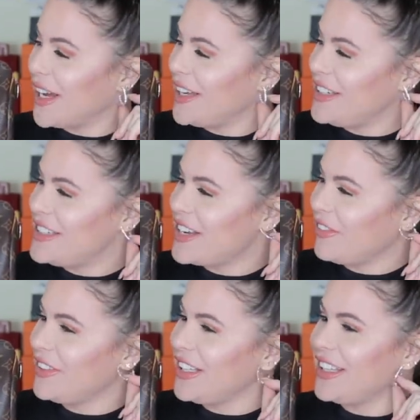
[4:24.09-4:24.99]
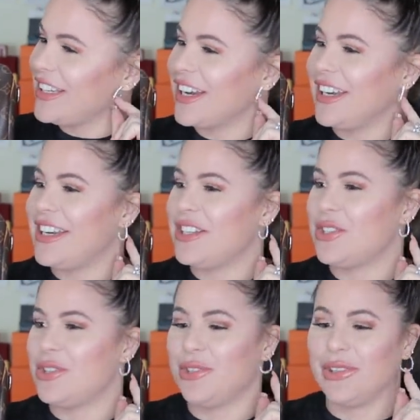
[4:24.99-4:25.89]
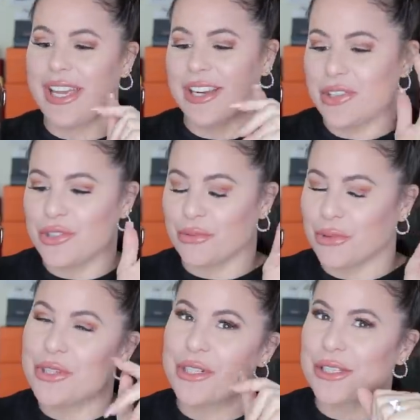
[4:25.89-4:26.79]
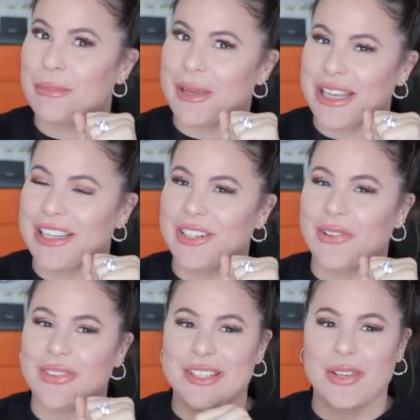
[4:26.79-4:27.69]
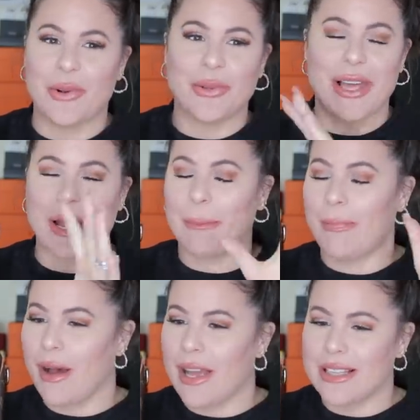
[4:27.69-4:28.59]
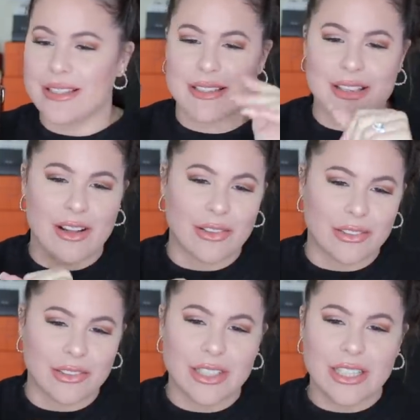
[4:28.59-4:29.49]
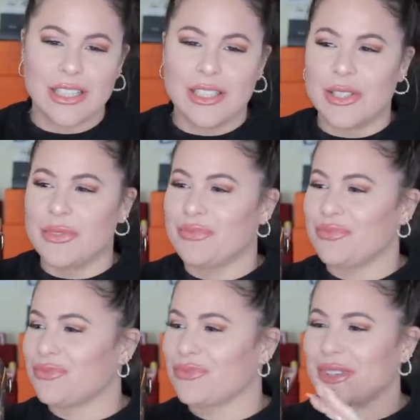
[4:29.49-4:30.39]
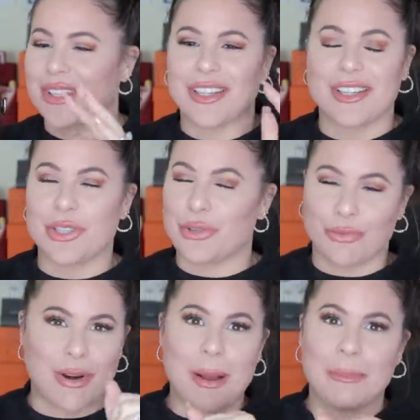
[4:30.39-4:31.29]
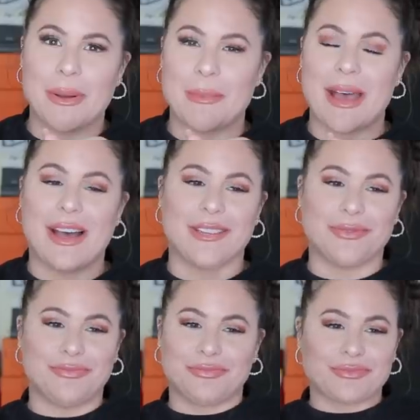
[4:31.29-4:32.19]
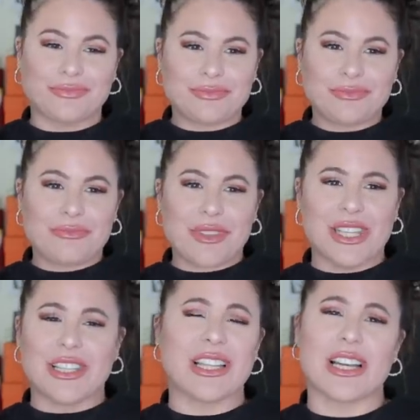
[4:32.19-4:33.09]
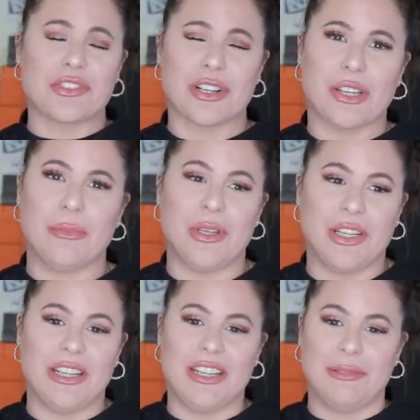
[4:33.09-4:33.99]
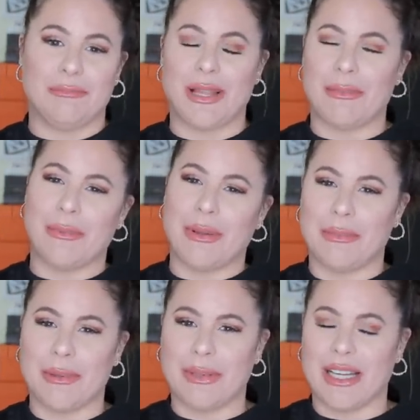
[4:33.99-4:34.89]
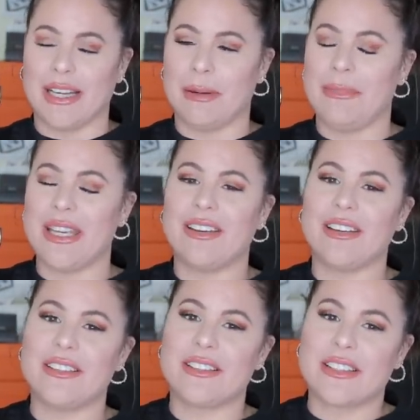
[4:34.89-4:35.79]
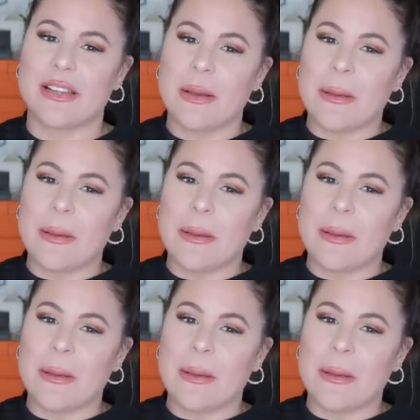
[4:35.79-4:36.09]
I definitely think I need to do like Jerusha's opinion on this whole like buy and sell crap about the luxury community and blah, blah, blah, blah, blah, because